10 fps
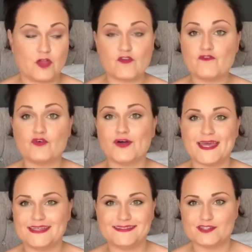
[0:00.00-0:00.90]
I've got four
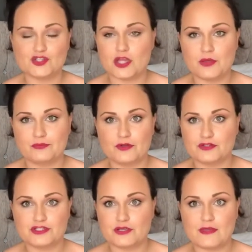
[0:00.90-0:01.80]
kids. I should know
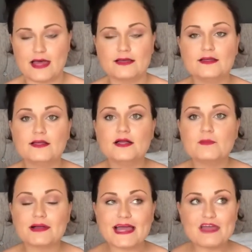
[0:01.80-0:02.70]
not to do that.
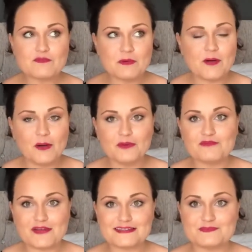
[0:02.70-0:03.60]
But I gave him a bowl
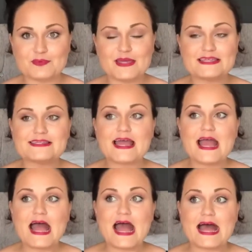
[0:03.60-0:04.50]
of raspberries,
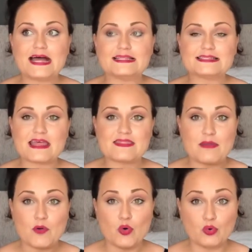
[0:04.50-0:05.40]
and they
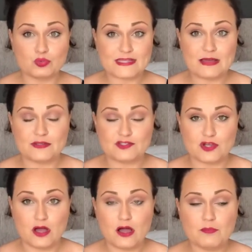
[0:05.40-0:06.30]
were all down his
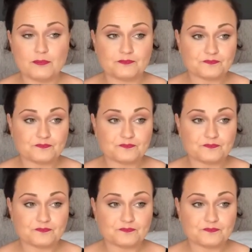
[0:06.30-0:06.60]
top.